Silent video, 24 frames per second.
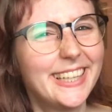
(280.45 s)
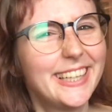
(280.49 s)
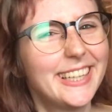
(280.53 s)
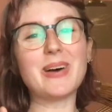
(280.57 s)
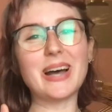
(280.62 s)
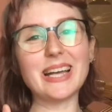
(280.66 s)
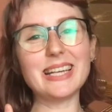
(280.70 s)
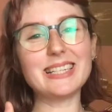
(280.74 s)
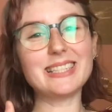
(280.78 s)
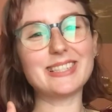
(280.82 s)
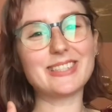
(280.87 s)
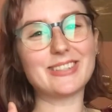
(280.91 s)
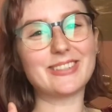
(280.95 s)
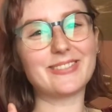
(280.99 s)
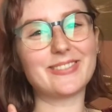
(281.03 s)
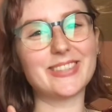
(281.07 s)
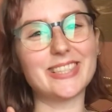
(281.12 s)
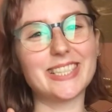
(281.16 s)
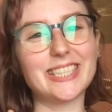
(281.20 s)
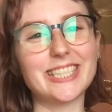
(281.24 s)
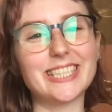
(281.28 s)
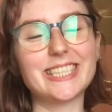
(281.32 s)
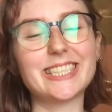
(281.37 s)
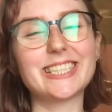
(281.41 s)
My
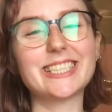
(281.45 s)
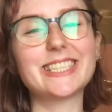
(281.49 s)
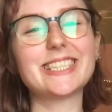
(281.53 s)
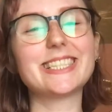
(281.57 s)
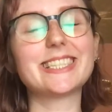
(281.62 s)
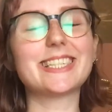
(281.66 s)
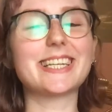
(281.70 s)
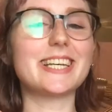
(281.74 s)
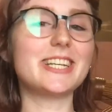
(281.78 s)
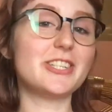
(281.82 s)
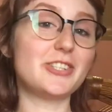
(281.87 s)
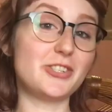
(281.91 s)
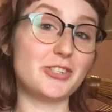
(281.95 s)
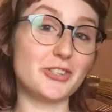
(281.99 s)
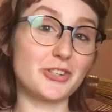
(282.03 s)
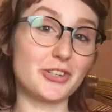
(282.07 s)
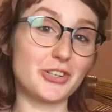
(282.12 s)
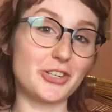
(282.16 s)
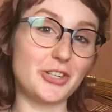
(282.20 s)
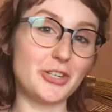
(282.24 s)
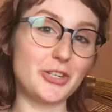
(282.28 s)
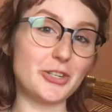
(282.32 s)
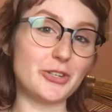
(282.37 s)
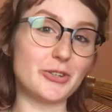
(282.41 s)
services, in case you're
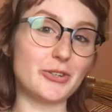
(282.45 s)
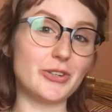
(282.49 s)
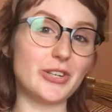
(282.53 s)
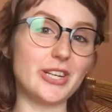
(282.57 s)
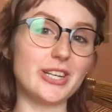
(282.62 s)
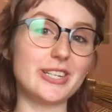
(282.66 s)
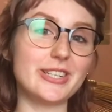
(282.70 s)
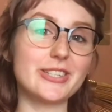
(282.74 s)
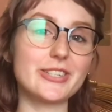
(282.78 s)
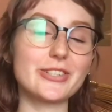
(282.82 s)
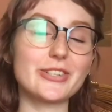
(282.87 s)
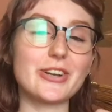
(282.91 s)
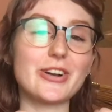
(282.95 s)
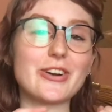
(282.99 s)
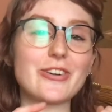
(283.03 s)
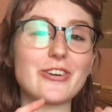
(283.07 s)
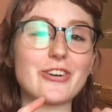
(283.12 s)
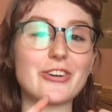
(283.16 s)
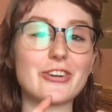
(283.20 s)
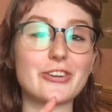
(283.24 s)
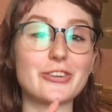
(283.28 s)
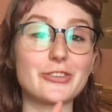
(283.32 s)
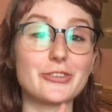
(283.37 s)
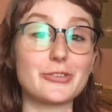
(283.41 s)
curious,
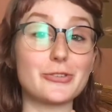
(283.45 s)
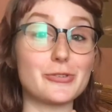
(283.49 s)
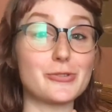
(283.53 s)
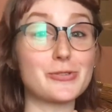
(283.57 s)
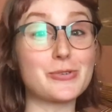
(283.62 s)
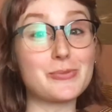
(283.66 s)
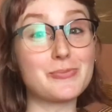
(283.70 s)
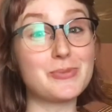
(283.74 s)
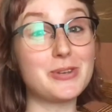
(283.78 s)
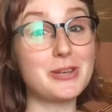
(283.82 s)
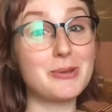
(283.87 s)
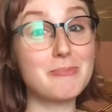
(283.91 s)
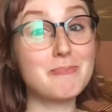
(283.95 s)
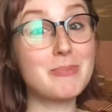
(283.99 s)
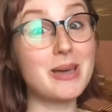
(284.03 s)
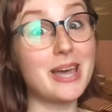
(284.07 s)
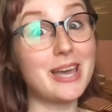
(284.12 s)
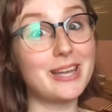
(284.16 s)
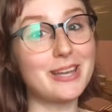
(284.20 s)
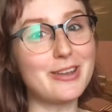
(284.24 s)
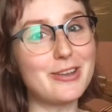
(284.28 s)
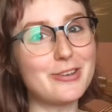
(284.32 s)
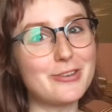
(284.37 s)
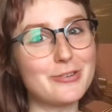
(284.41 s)
are social media
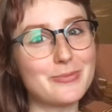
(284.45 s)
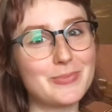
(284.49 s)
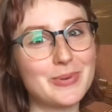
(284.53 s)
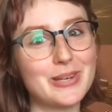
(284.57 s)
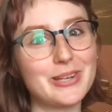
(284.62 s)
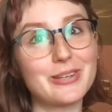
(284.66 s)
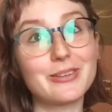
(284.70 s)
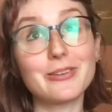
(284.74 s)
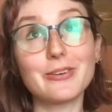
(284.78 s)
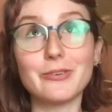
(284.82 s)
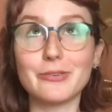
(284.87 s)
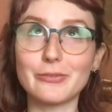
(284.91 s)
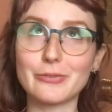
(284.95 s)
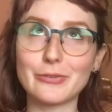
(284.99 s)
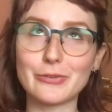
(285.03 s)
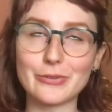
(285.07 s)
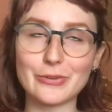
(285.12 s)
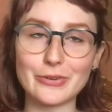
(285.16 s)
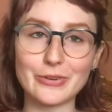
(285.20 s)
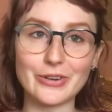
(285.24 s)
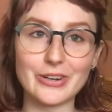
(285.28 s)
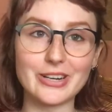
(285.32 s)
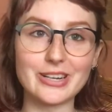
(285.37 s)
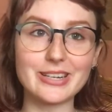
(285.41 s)
management, of
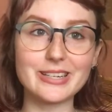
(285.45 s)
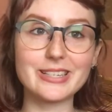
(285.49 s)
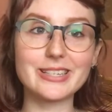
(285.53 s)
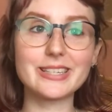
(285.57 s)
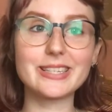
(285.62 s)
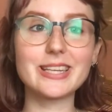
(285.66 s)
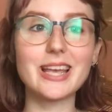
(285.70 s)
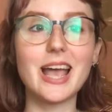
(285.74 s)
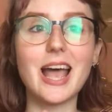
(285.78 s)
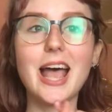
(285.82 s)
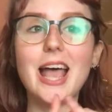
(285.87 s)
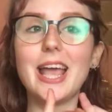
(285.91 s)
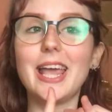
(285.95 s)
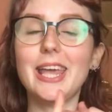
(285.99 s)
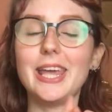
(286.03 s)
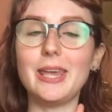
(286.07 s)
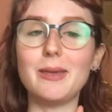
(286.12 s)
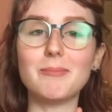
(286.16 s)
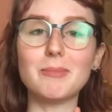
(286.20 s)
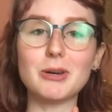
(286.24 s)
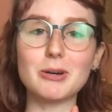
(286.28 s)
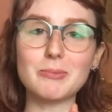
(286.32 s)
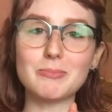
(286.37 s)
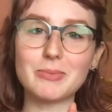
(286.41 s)
course,
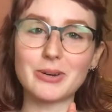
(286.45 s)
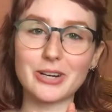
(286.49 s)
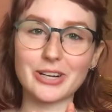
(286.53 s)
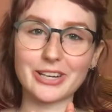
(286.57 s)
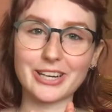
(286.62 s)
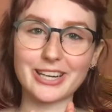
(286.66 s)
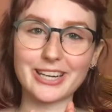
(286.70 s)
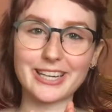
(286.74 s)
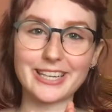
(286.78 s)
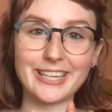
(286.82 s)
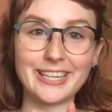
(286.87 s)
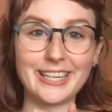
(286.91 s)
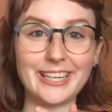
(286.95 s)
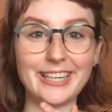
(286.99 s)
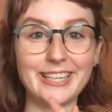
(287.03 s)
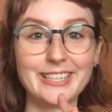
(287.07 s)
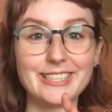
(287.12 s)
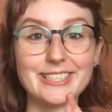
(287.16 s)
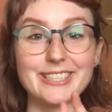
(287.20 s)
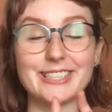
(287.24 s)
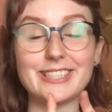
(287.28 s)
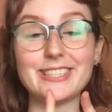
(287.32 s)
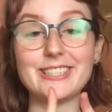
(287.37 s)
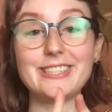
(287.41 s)
email
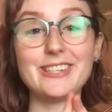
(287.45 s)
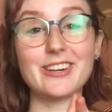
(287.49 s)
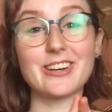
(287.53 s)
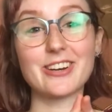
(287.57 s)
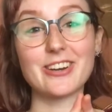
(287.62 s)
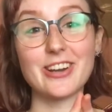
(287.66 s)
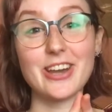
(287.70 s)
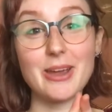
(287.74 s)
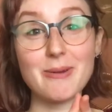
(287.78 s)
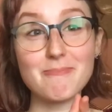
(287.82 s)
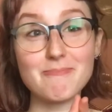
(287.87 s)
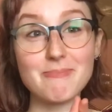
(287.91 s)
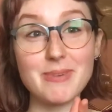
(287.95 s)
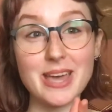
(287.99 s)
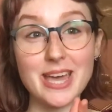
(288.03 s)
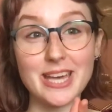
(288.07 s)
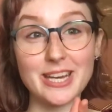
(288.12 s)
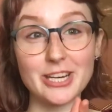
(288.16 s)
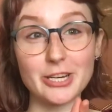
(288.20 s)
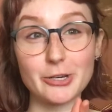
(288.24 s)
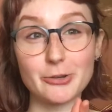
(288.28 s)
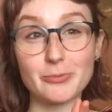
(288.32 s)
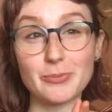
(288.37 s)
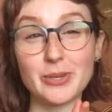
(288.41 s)
marketing, CRM
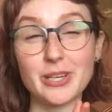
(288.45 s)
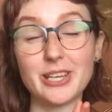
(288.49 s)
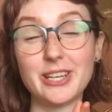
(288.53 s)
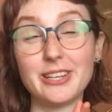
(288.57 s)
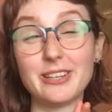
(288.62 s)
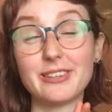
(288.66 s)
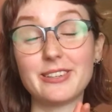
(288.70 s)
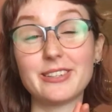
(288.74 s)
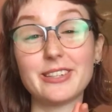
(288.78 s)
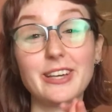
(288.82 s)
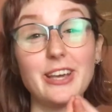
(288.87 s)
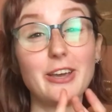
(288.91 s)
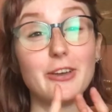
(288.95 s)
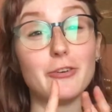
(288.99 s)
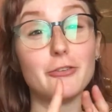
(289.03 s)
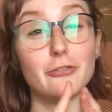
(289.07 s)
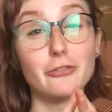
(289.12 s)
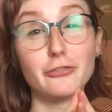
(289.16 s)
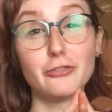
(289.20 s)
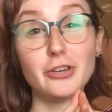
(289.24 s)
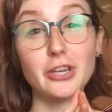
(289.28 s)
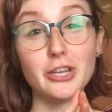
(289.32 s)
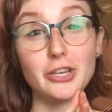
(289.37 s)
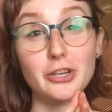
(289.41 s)
management,
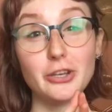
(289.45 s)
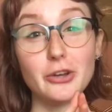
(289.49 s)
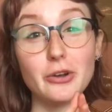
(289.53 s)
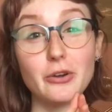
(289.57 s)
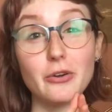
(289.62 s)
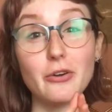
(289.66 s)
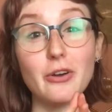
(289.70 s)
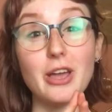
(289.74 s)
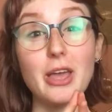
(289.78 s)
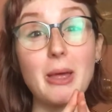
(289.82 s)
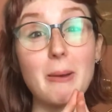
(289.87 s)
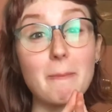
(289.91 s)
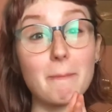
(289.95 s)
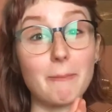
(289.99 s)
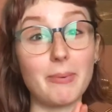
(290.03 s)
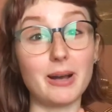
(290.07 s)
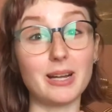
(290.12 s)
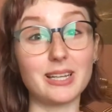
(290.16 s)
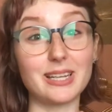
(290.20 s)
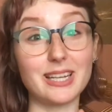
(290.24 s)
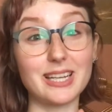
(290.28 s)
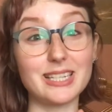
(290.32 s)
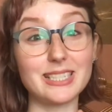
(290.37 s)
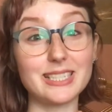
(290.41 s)
video and
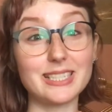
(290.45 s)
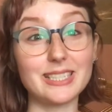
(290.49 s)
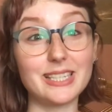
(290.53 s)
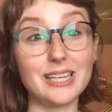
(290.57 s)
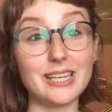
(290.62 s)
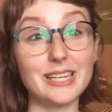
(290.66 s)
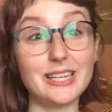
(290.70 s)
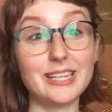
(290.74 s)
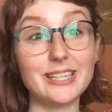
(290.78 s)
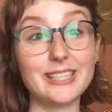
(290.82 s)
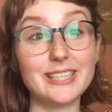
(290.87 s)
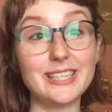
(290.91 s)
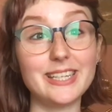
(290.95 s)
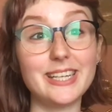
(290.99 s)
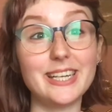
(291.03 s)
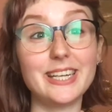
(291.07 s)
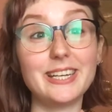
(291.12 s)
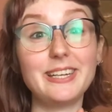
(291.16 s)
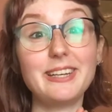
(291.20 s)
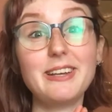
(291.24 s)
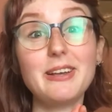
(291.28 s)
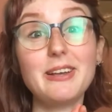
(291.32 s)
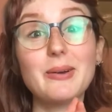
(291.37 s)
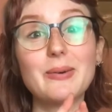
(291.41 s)
podcast
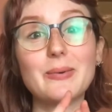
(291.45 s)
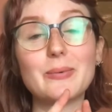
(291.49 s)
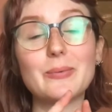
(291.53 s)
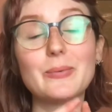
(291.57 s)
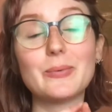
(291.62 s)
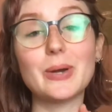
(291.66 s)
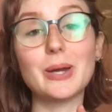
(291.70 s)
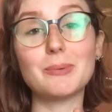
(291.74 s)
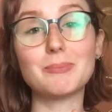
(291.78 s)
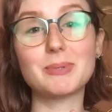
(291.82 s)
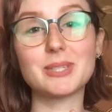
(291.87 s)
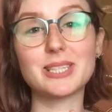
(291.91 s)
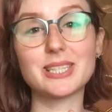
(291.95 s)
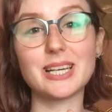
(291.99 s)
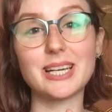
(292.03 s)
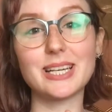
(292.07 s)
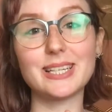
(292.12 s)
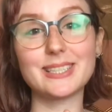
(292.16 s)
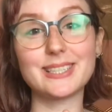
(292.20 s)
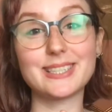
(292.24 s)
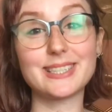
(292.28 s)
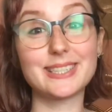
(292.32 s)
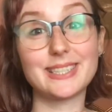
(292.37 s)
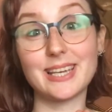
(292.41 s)
editing,
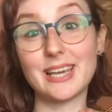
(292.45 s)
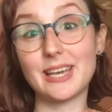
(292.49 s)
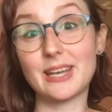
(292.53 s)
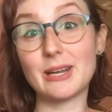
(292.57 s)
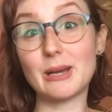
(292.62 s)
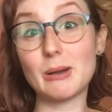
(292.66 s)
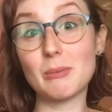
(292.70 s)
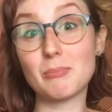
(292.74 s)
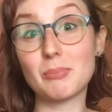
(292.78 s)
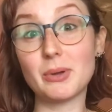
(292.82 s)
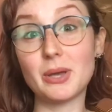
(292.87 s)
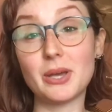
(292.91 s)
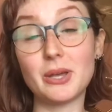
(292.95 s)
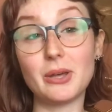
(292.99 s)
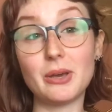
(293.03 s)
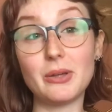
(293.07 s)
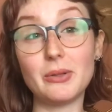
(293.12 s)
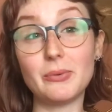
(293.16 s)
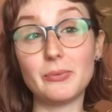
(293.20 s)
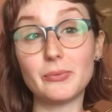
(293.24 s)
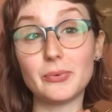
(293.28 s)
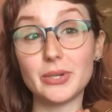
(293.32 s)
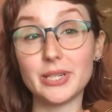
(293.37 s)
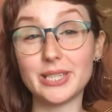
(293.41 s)
website setup
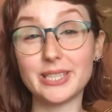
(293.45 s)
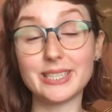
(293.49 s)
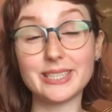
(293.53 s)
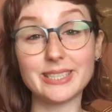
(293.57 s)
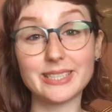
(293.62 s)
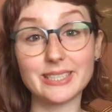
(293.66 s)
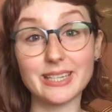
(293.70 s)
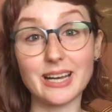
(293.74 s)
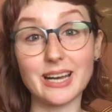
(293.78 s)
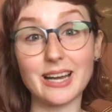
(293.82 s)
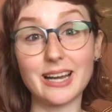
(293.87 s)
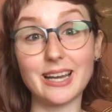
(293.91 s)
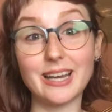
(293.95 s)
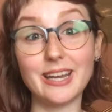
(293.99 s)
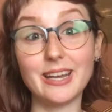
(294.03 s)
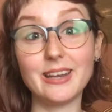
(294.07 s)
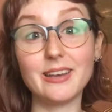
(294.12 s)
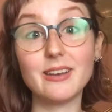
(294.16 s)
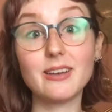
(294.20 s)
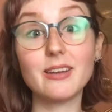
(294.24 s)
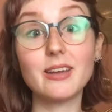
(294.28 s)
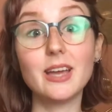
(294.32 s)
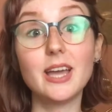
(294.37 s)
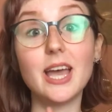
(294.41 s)
and
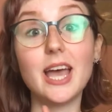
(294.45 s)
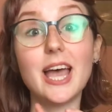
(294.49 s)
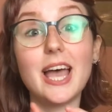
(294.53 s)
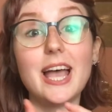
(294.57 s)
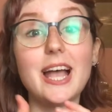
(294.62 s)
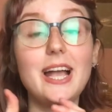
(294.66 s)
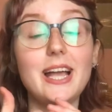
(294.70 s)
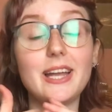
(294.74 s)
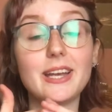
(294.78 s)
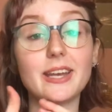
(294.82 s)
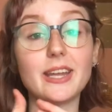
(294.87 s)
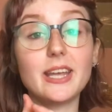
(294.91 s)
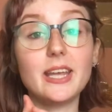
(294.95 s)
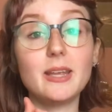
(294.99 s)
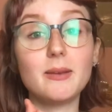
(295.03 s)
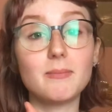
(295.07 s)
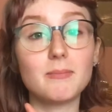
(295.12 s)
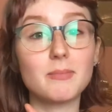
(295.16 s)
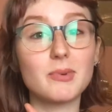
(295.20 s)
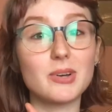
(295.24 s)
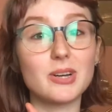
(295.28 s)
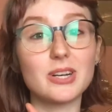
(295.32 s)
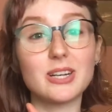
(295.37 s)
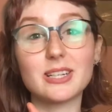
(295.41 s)
redesign, and
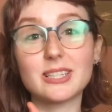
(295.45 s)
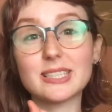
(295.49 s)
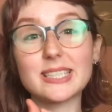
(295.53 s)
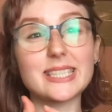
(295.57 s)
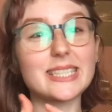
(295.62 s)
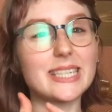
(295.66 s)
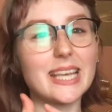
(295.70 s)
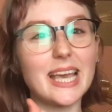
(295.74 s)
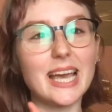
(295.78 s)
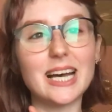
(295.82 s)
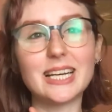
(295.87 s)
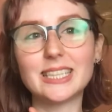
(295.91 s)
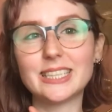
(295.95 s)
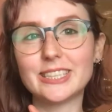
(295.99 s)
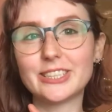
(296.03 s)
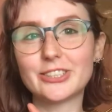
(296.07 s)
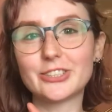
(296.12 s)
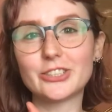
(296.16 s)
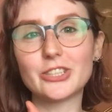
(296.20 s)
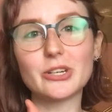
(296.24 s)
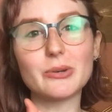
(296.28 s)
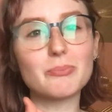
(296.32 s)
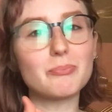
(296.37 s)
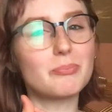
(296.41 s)
inbox,
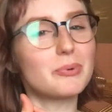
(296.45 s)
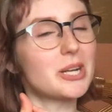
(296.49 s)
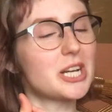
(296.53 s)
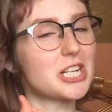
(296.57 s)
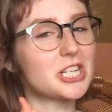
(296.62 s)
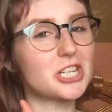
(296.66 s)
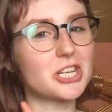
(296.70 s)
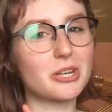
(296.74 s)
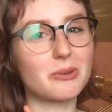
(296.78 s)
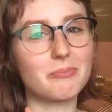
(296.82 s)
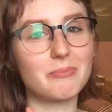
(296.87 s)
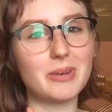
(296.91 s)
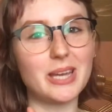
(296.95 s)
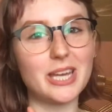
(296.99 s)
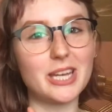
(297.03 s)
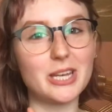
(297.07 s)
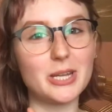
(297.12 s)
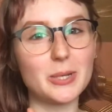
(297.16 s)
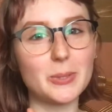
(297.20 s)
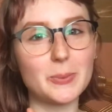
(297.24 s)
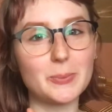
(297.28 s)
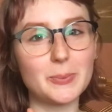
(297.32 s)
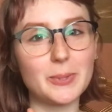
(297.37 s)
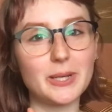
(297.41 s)
calendar, project
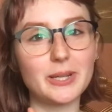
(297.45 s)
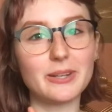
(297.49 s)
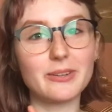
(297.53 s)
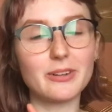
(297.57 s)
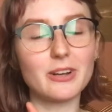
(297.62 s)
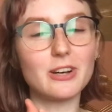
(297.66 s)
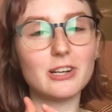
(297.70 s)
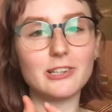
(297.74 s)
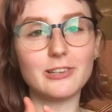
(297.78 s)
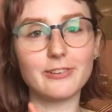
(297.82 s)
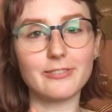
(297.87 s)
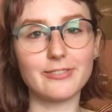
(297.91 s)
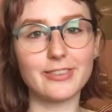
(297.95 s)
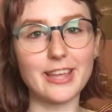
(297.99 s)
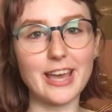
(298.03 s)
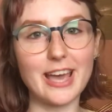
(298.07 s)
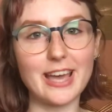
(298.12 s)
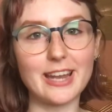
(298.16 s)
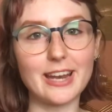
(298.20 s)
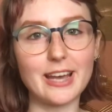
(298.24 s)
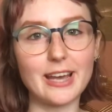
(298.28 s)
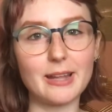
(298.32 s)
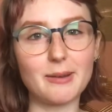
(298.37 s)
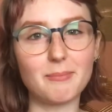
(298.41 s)
management, all of
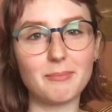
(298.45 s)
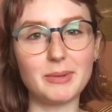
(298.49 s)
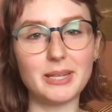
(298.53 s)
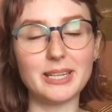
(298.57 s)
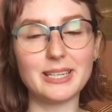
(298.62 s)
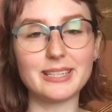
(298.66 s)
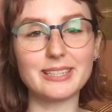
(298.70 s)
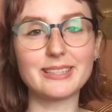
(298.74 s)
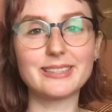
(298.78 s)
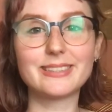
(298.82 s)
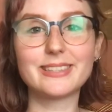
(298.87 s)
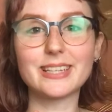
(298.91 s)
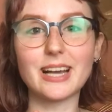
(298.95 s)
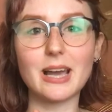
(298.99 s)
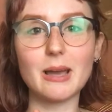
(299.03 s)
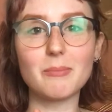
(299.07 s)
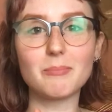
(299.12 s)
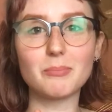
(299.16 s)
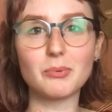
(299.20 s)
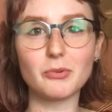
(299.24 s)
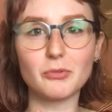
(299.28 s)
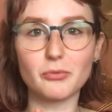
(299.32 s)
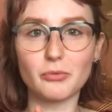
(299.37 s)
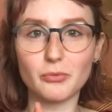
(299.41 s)
that admin
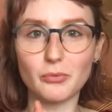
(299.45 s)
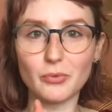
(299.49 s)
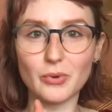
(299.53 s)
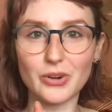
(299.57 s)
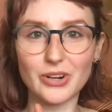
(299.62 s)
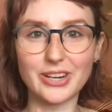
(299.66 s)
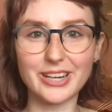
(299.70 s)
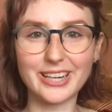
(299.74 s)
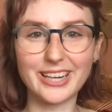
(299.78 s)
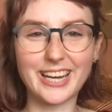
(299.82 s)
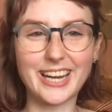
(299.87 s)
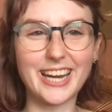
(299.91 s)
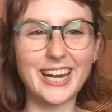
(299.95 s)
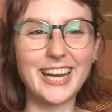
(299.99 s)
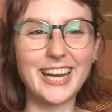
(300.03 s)
type of work.